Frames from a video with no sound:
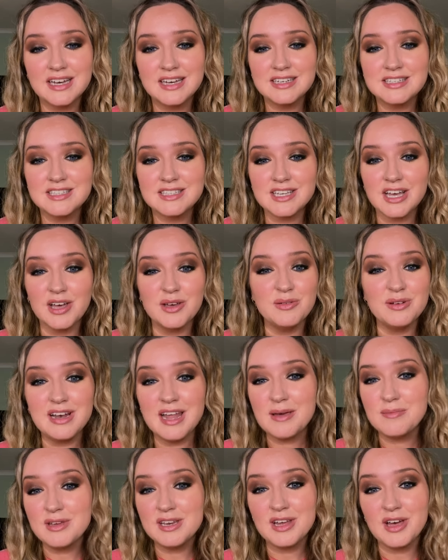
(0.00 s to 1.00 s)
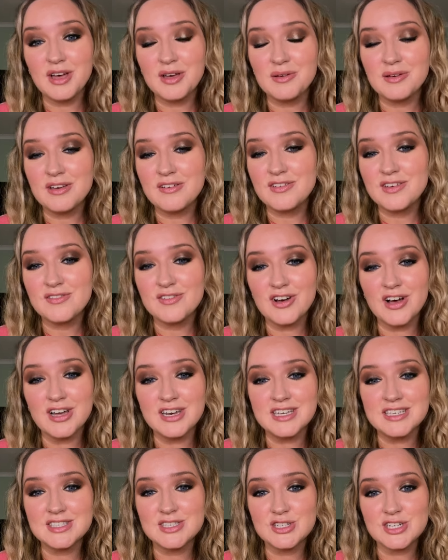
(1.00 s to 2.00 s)
So let me know if you've got
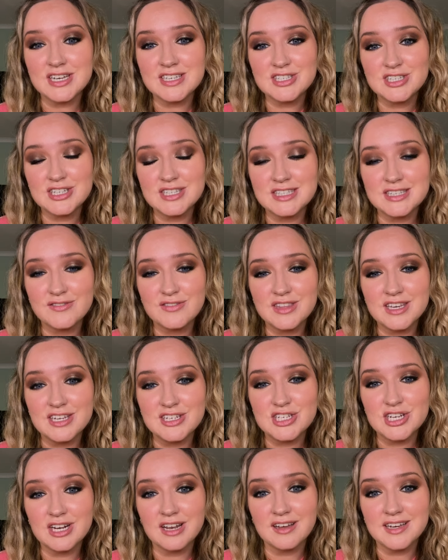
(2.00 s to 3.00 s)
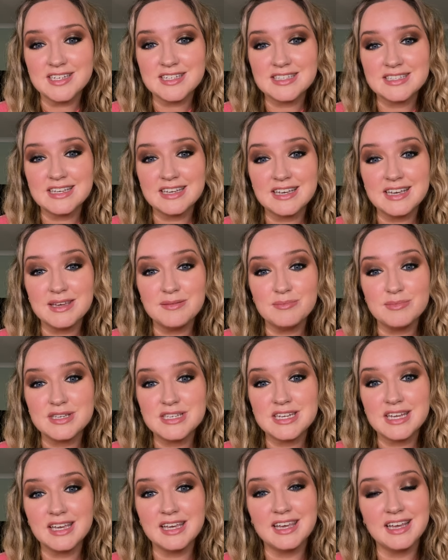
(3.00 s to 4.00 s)
any suggestions of things you'd like to see in
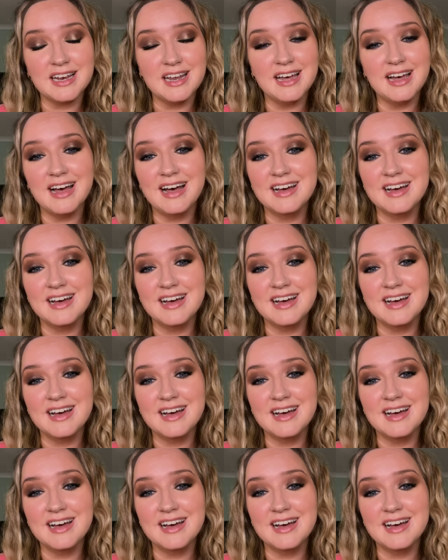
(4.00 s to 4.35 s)
particular,